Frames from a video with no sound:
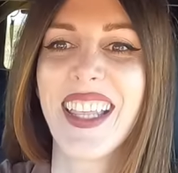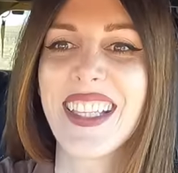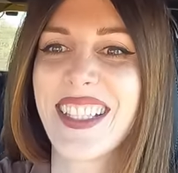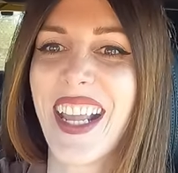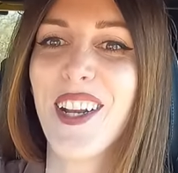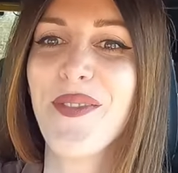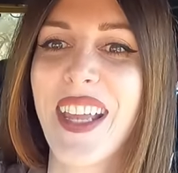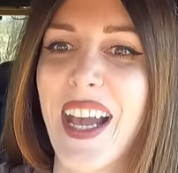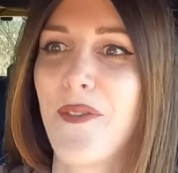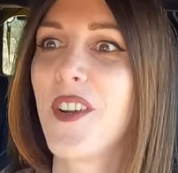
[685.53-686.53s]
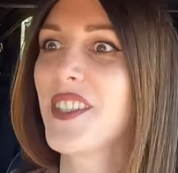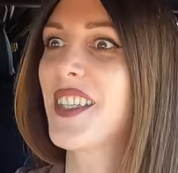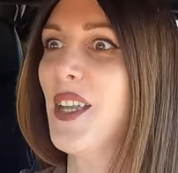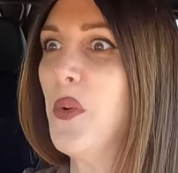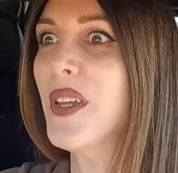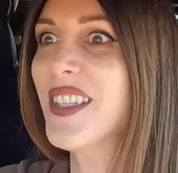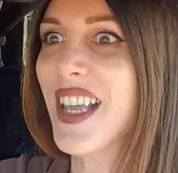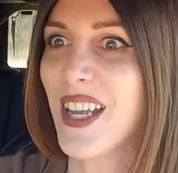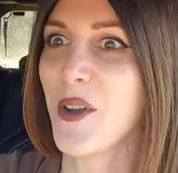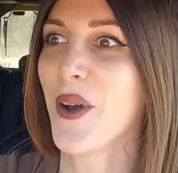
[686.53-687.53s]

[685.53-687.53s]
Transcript: That scared me at first. I was like, what is that